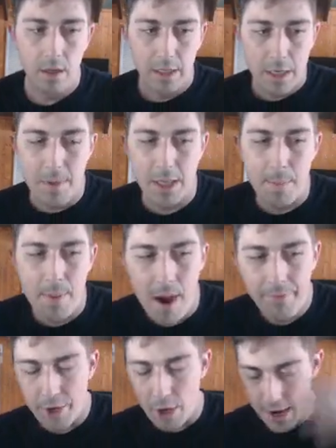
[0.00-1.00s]
Can be the
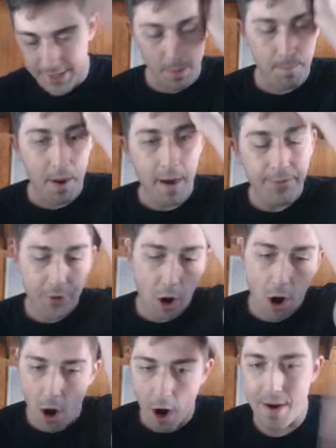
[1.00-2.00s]
buffs. All right, so the buffs
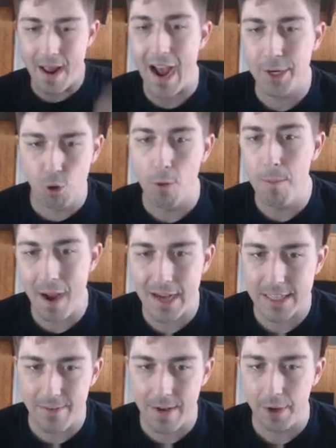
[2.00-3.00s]
are our natural
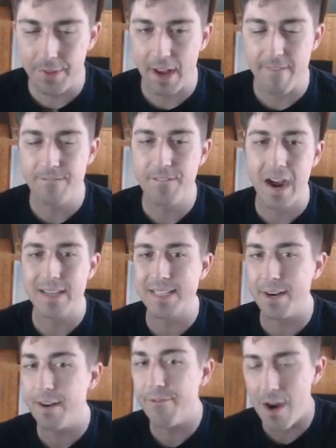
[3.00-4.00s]
passive health is at
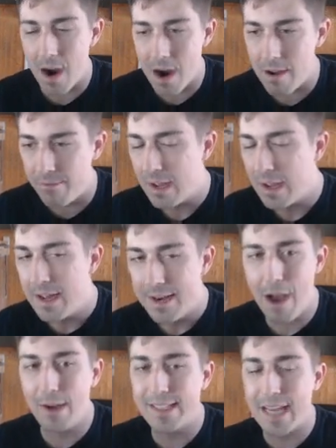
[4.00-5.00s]
575.
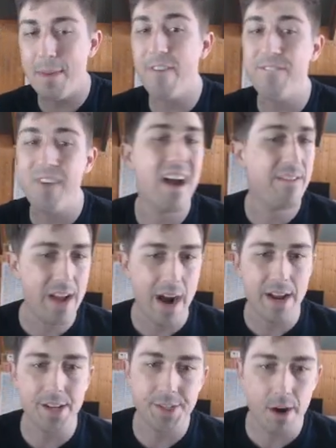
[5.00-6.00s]
Now it's going to be at
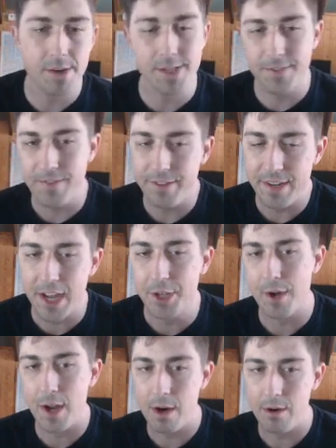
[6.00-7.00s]
590 to start, so it's 15
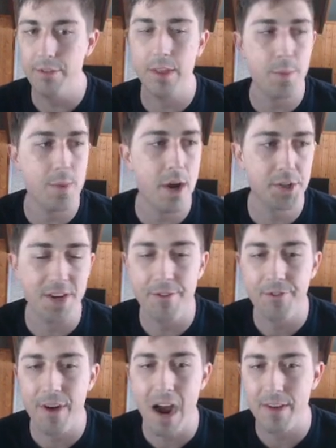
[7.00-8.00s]
extra health. And then we also get
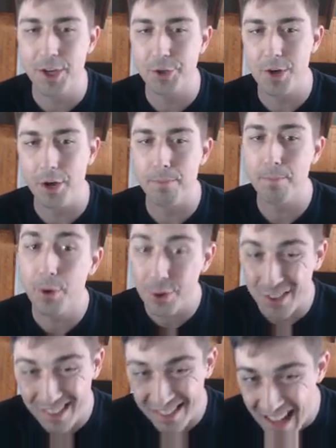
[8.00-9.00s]
5 extra health
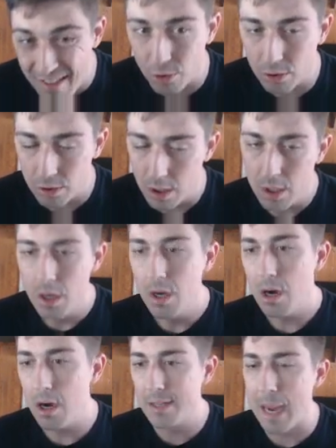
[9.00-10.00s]
per level
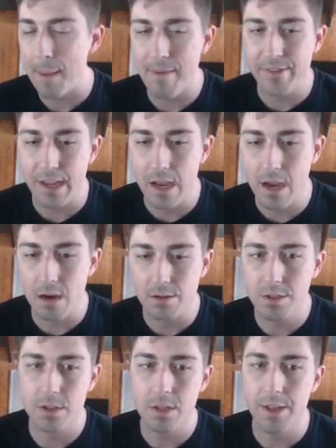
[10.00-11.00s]
on top of everything
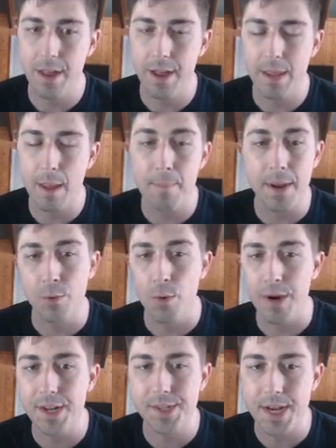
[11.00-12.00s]
else. And then the big
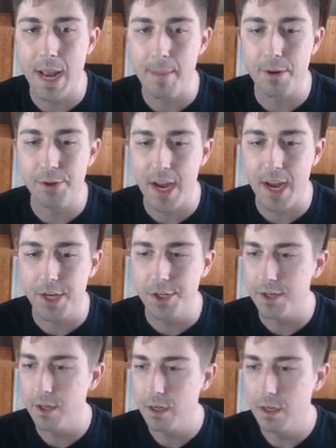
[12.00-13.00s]
one is the W change.